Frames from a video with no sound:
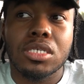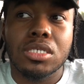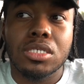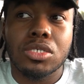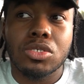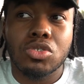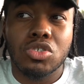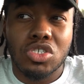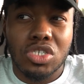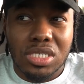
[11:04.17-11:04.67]

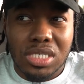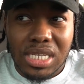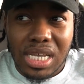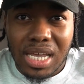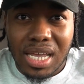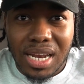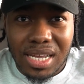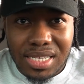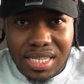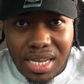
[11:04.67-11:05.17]
You should just take
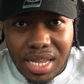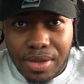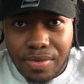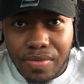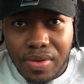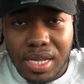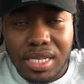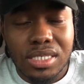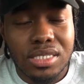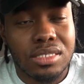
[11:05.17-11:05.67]
it as a life
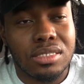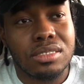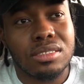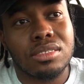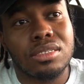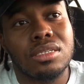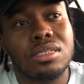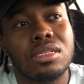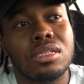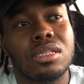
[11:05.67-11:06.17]
lesson.
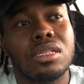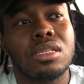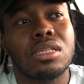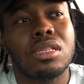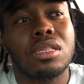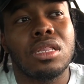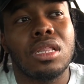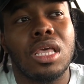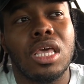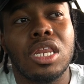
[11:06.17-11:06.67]

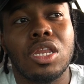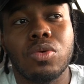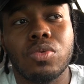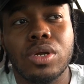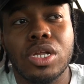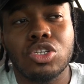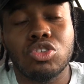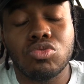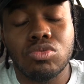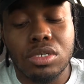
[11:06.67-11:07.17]
Anyone
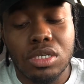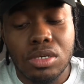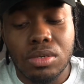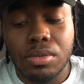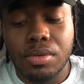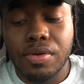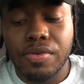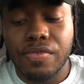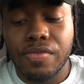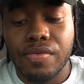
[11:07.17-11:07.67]
that you deal
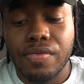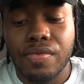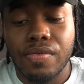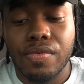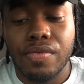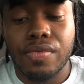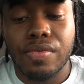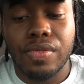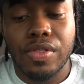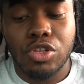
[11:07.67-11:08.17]
with,
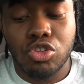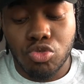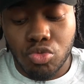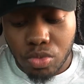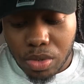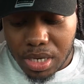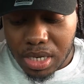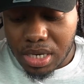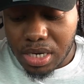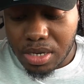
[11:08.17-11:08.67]
that you
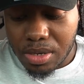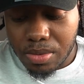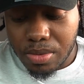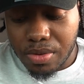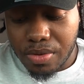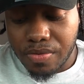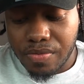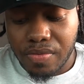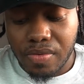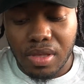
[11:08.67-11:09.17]
want to deal
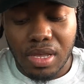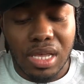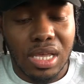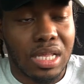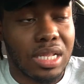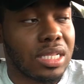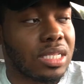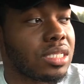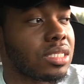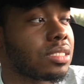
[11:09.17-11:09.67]
with,
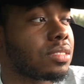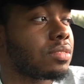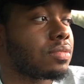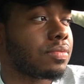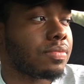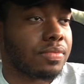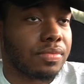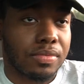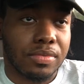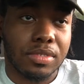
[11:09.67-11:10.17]
and
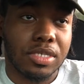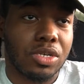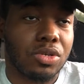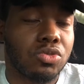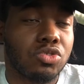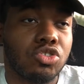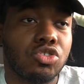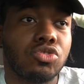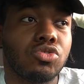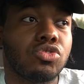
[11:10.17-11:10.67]
they don't
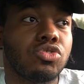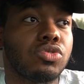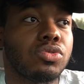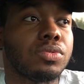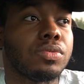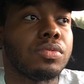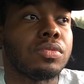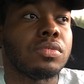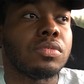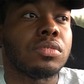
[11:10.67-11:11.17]
choose you,
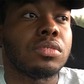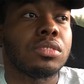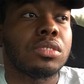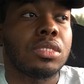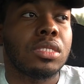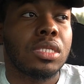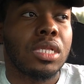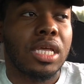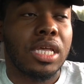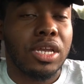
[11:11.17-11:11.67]

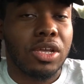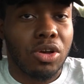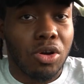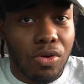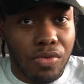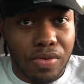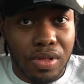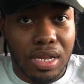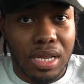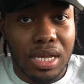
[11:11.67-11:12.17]
and they go
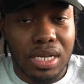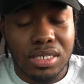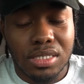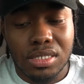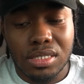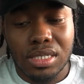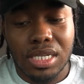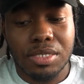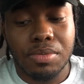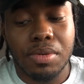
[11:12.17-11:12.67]
for less,
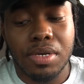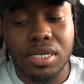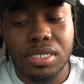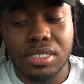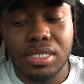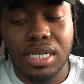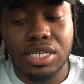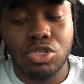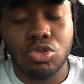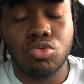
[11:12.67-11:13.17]
that's because
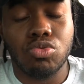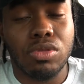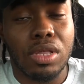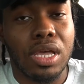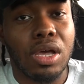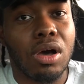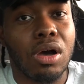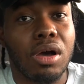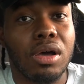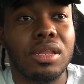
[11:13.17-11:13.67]
that's who they
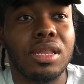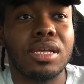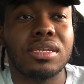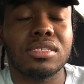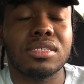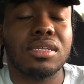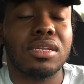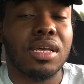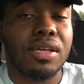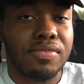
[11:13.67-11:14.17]
are and that's
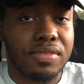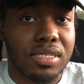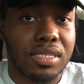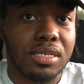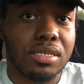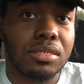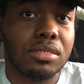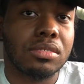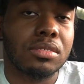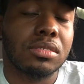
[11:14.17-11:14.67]
their life
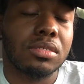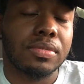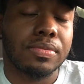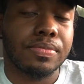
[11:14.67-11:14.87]
standards.